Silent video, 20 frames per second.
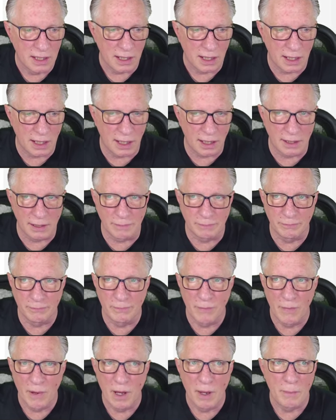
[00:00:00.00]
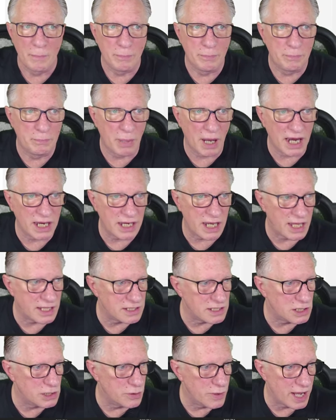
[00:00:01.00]

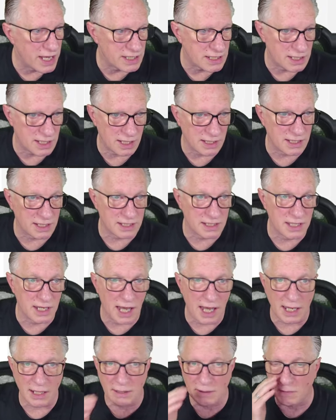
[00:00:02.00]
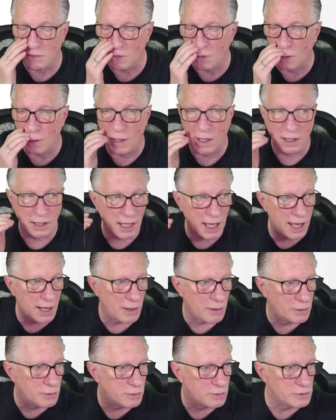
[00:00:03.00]
Binance US does not
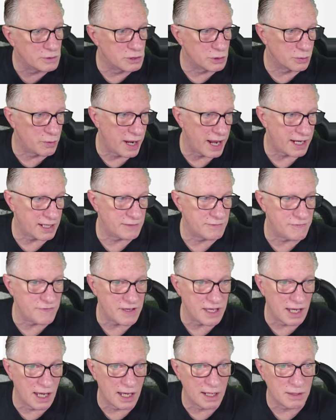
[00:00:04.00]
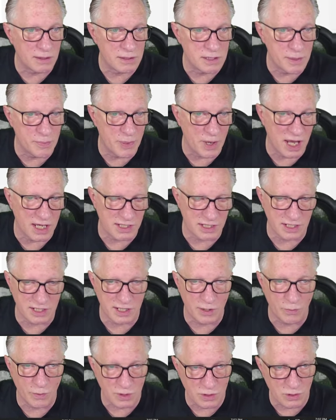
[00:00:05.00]
allow direct fiat deposits
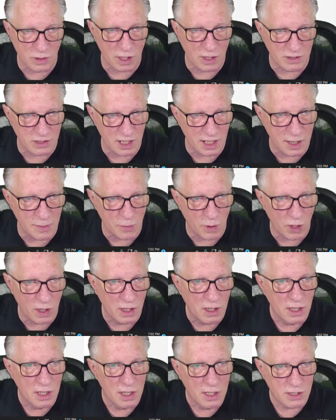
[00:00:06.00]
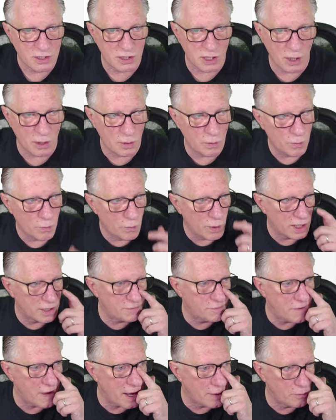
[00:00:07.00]
and withdrawals anymore. So what if I